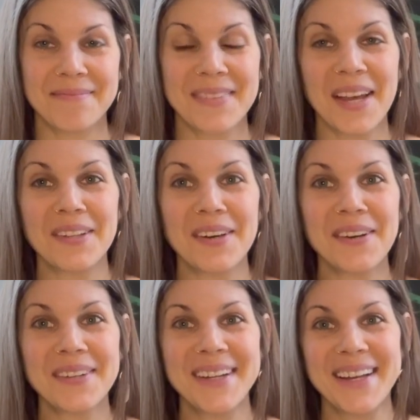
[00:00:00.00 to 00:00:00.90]

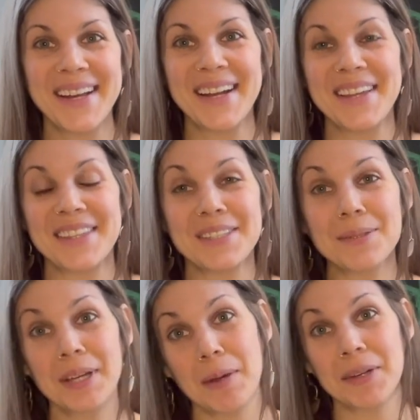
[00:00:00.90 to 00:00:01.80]
Hello. This
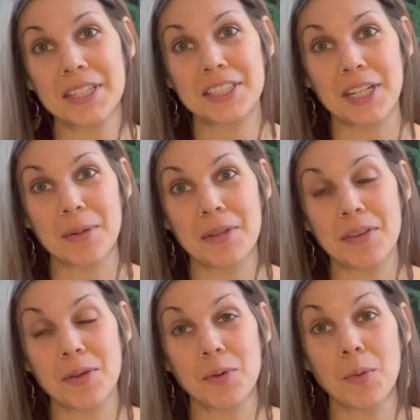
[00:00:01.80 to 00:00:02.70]
week I'm going to share with
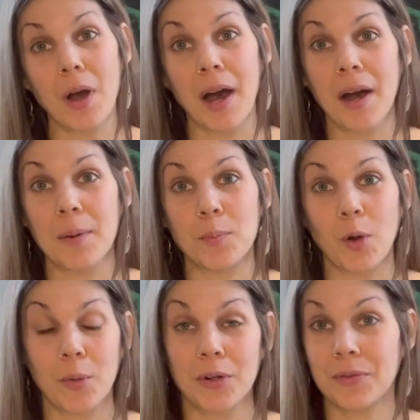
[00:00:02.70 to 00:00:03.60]
you
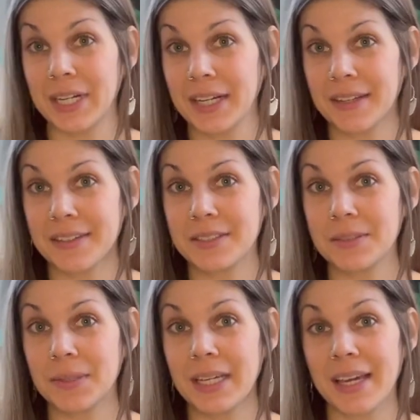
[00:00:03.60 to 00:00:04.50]
what we're reading this
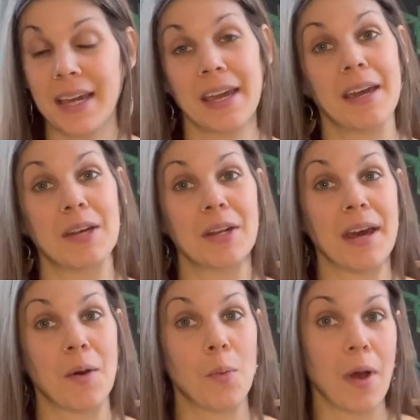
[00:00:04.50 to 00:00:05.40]
week and
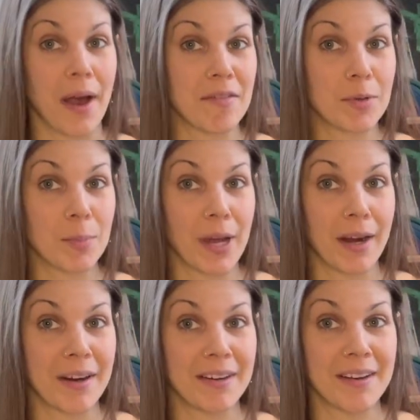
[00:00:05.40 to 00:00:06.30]
what I've
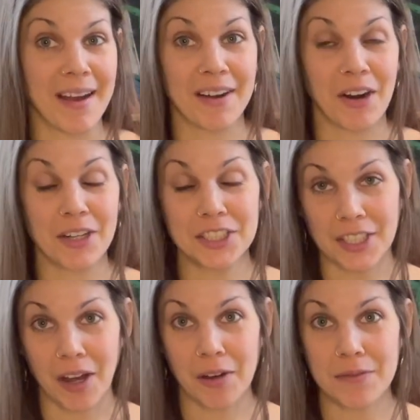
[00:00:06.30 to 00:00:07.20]
prepared on our
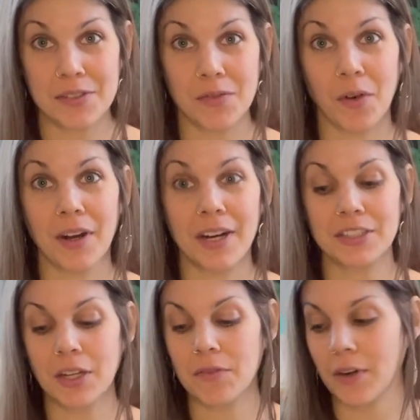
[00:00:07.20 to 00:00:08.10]
shelves for our
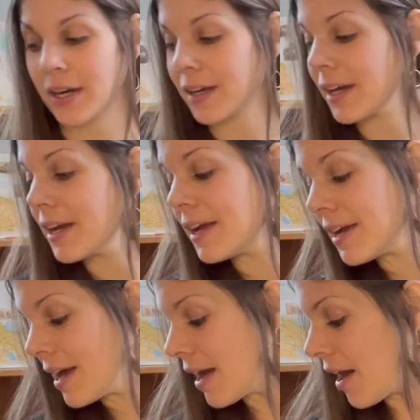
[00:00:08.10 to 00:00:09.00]
shelf work.
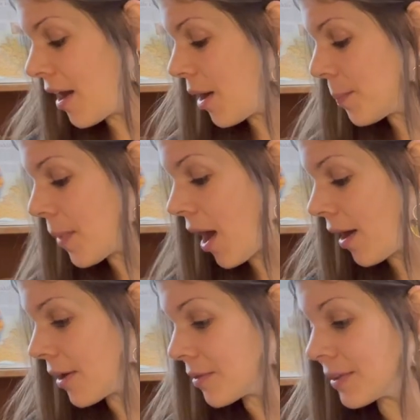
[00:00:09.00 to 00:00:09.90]

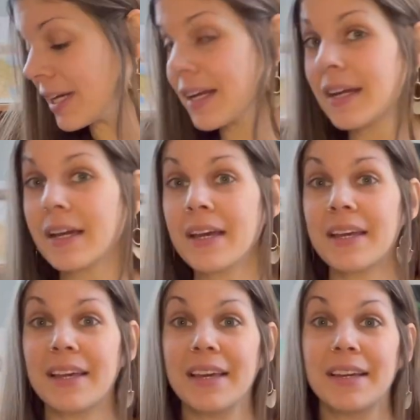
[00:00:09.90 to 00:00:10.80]
Our reading
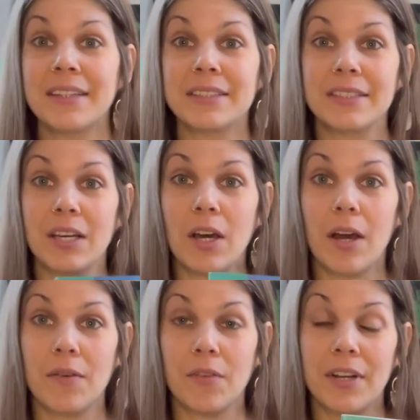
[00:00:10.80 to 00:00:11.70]

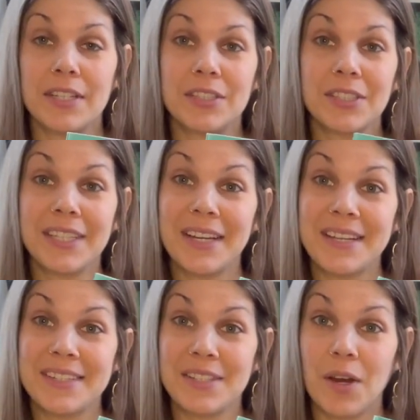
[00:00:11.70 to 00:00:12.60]
for history
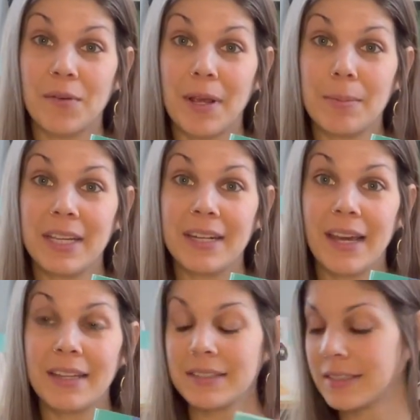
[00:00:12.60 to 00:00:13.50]
is Arabian
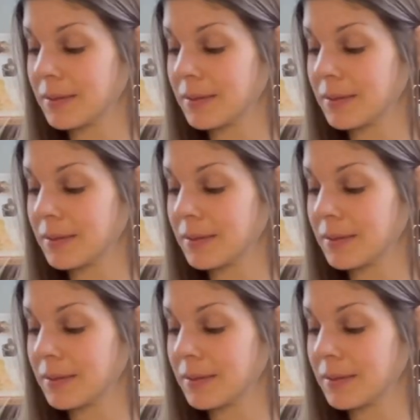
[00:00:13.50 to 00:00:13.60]
Nights.